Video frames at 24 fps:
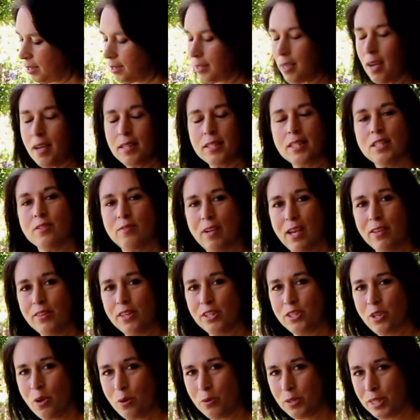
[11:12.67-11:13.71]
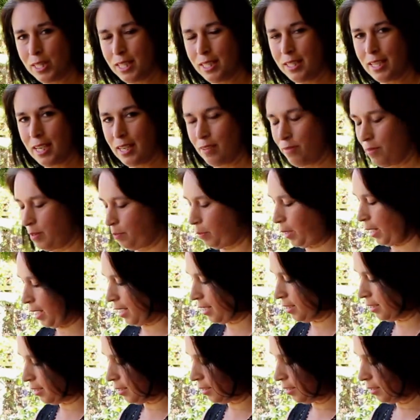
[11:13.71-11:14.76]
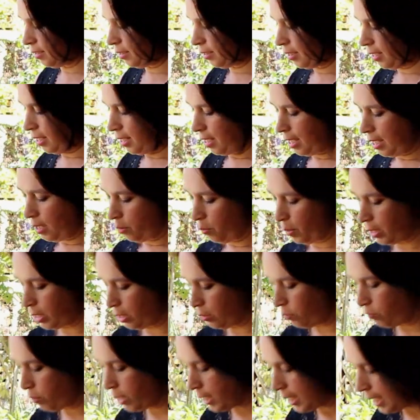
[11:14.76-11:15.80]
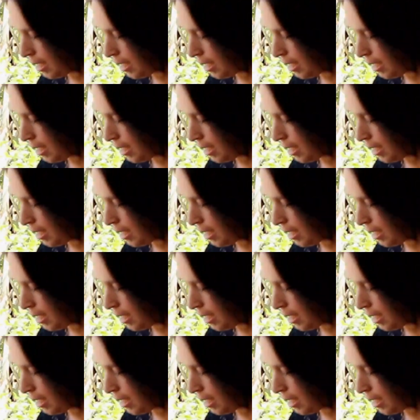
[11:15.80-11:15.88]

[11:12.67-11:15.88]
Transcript: dance around the Tulsi Devi plant. We can ring